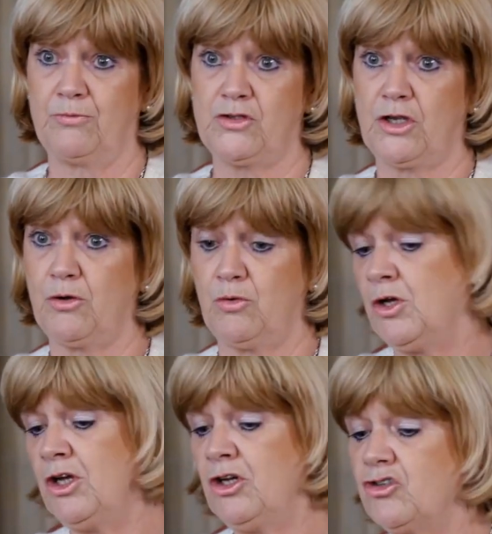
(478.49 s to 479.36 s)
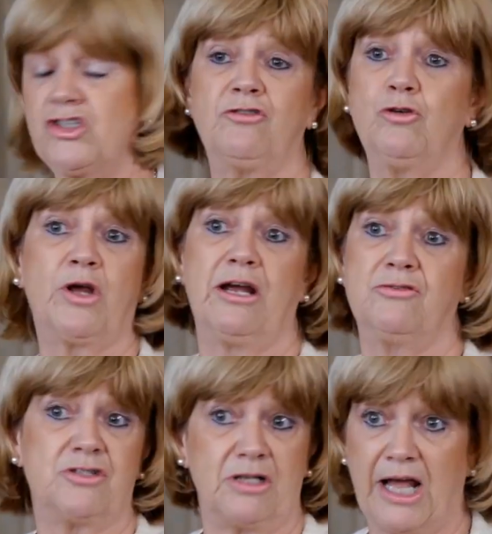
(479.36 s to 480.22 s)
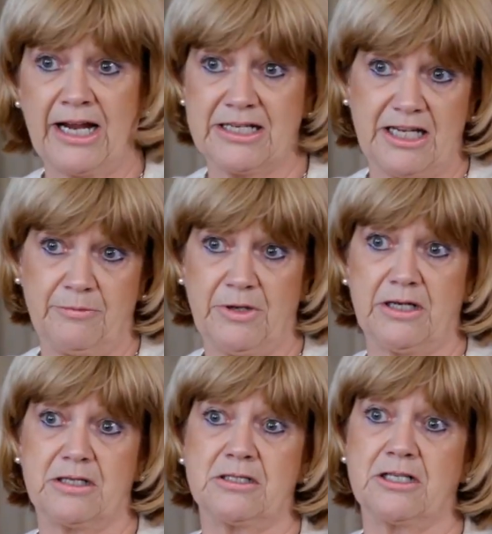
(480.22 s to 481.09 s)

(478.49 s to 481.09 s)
So general counsel, academics,